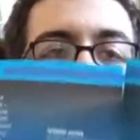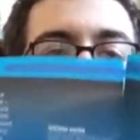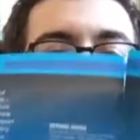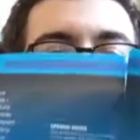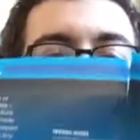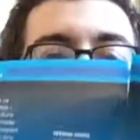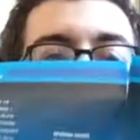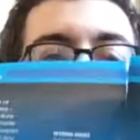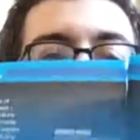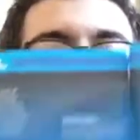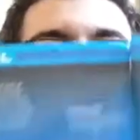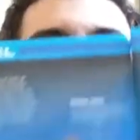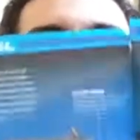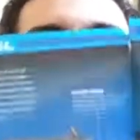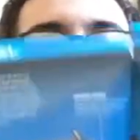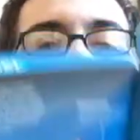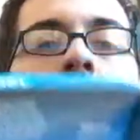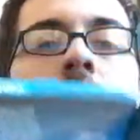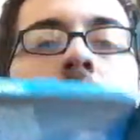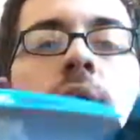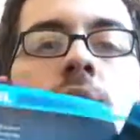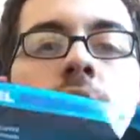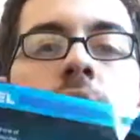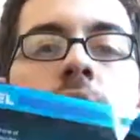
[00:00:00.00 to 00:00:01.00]
some
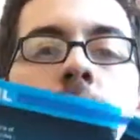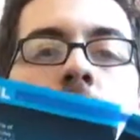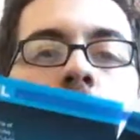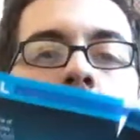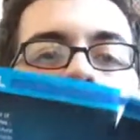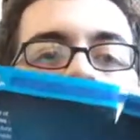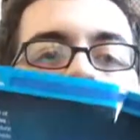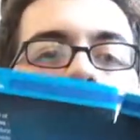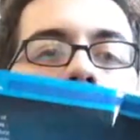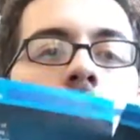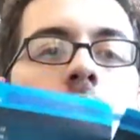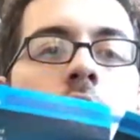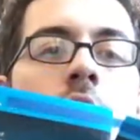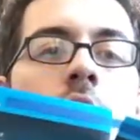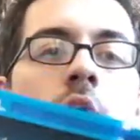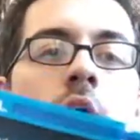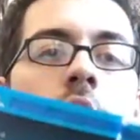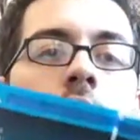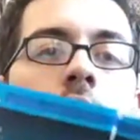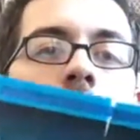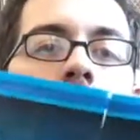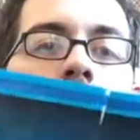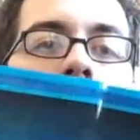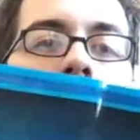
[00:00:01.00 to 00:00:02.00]
details about the
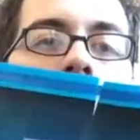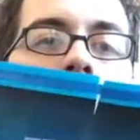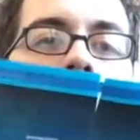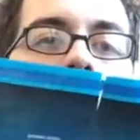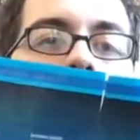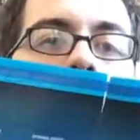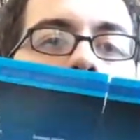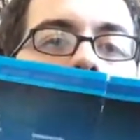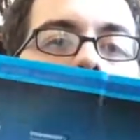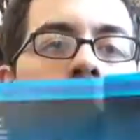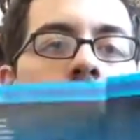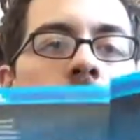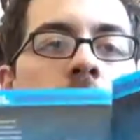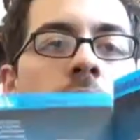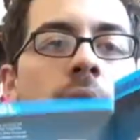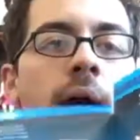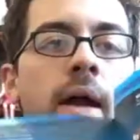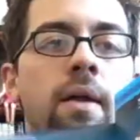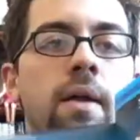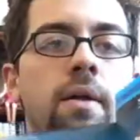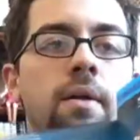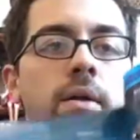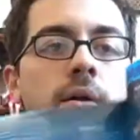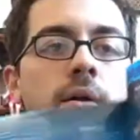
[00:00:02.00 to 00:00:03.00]
car and all
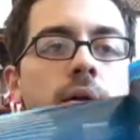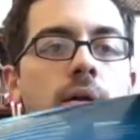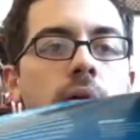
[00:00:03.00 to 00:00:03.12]
that.